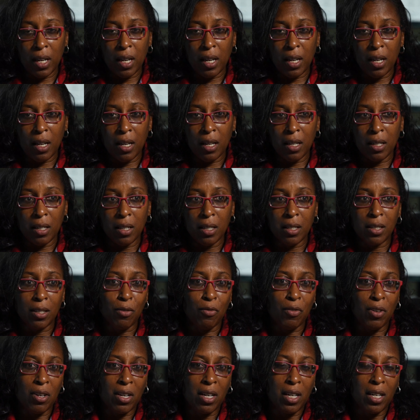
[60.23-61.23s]
And it's
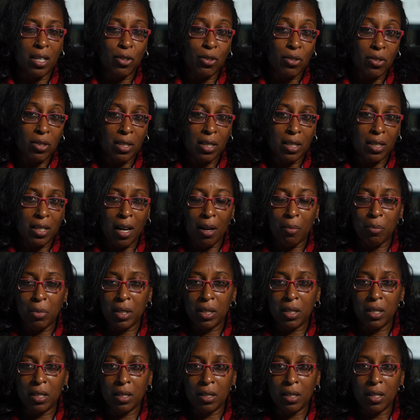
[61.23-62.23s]
a very interesting
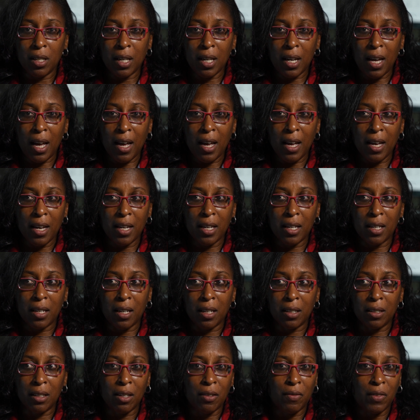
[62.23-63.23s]
topic to look at.
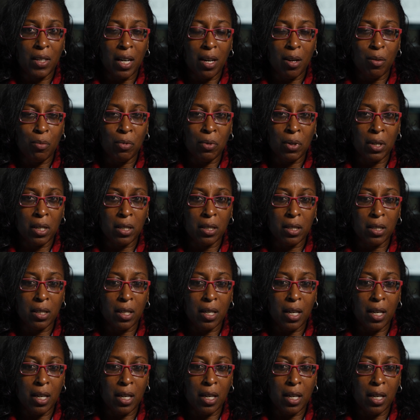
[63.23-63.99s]
And I love that it brings